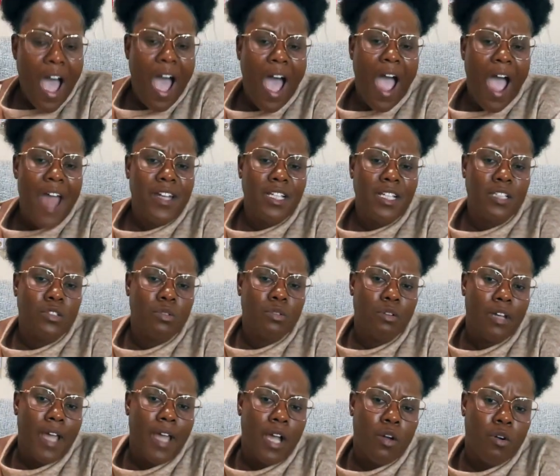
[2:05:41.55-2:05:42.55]
I need to
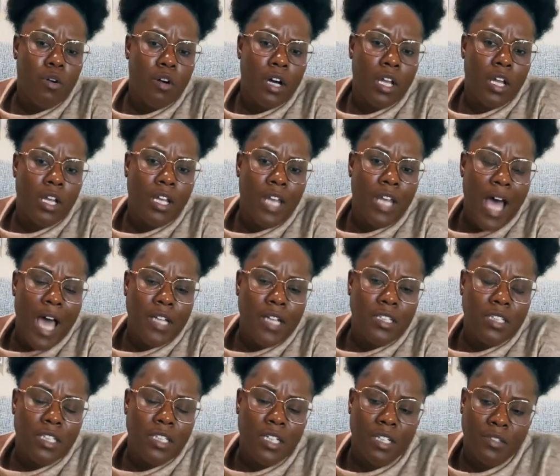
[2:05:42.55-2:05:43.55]
let go a lot
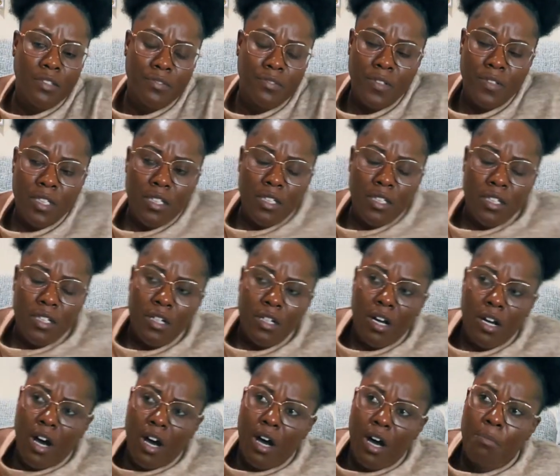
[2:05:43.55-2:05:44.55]
of
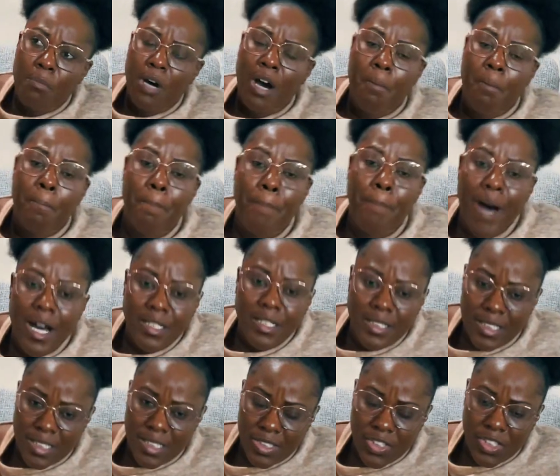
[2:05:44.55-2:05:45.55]
um,
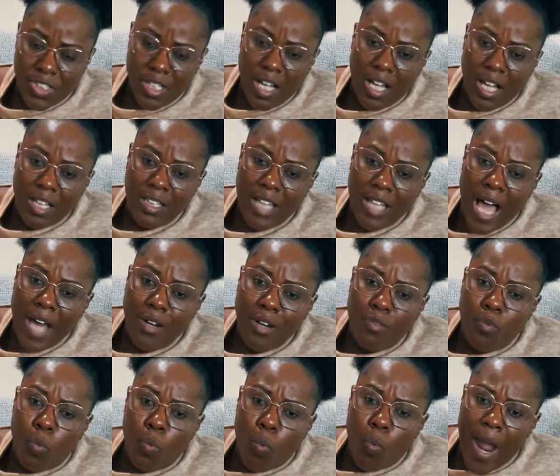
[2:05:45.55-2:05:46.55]
bondage, a lot
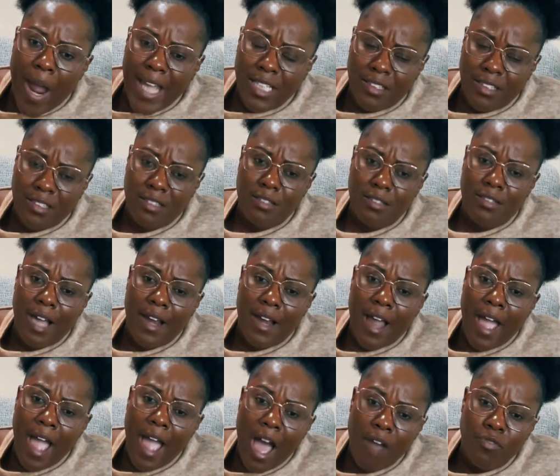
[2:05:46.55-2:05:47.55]
of weight that
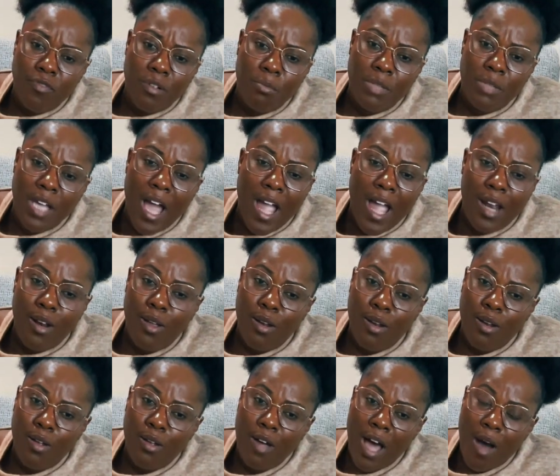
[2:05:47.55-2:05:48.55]
I have on me. Hi
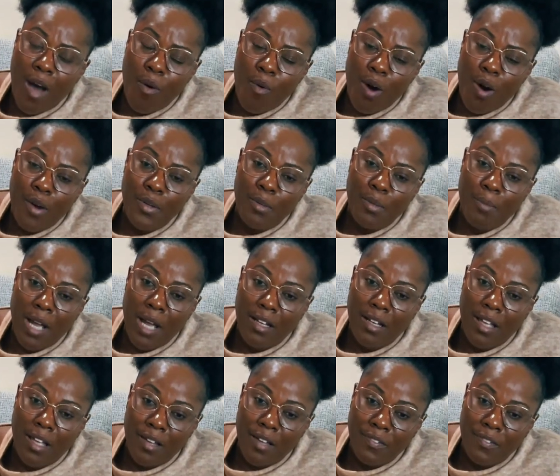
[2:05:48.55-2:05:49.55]
Lolo, how are you, my
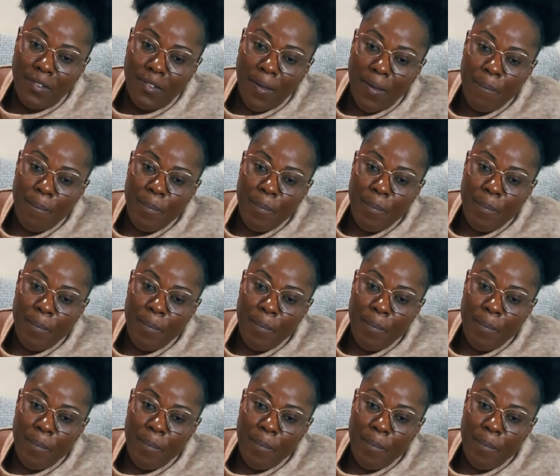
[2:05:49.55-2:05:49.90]
love?